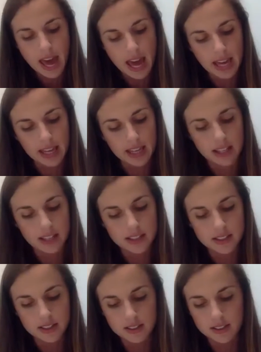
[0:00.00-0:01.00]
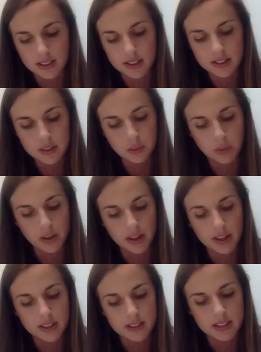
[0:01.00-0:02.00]
And this
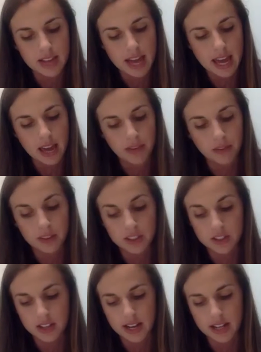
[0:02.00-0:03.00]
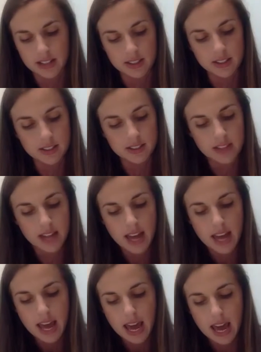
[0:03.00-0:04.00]
was a French scientist,
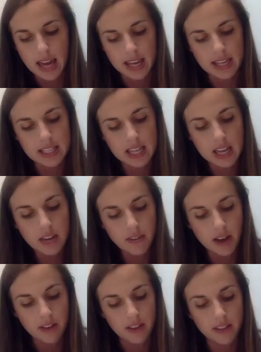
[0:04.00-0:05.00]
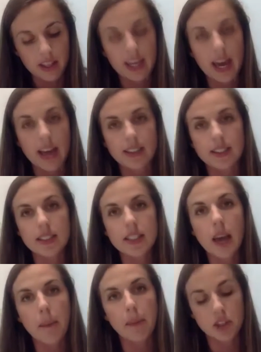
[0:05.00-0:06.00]
and he found that the gas's
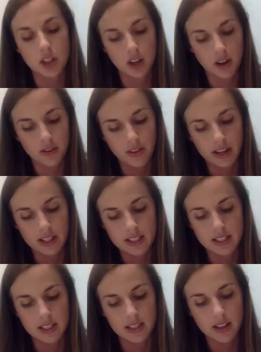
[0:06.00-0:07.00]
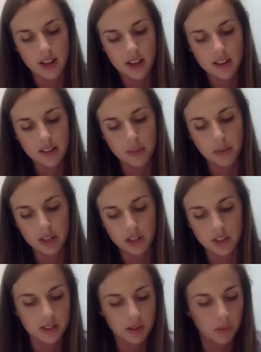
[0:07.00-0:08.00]
temperature affected the
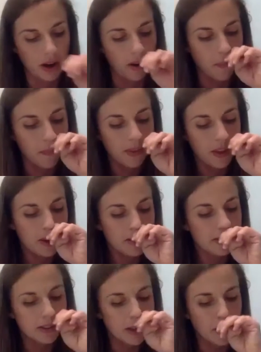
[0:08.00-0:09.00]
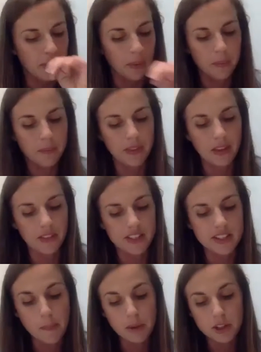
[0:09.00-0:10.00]
pressure as well. So if the
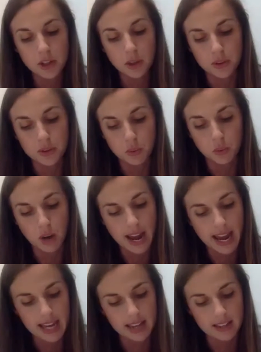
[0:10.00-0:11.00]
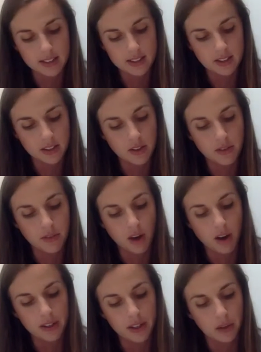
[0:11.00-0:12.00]
temperature was raised, the
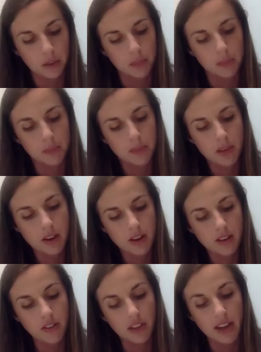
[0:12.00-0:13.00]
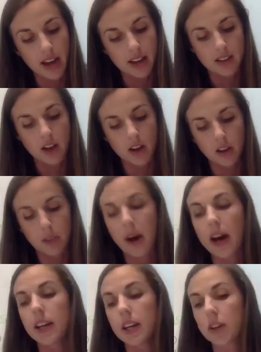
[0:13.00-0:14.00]
volume that the gas
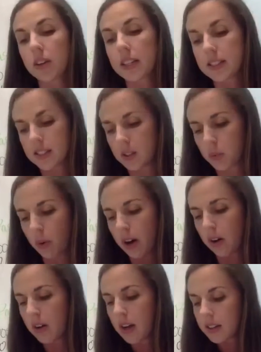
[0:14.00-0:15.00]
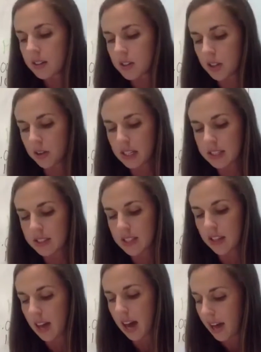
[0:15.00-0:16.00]
occupied increased as well. So you can
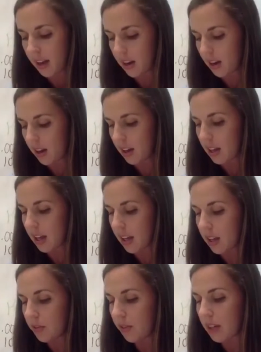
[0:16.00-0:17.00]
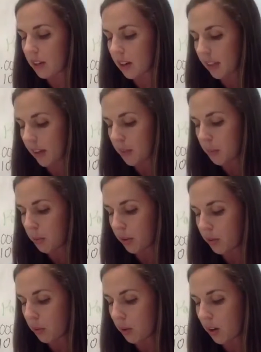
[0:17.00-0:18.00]
see that in figure
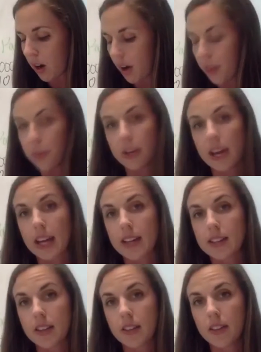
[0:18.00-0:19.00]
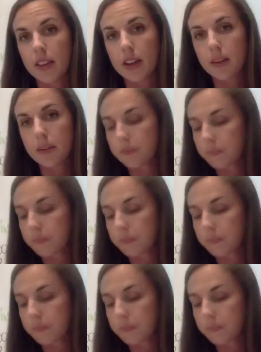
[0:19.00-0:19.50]
11.4 on 387 there.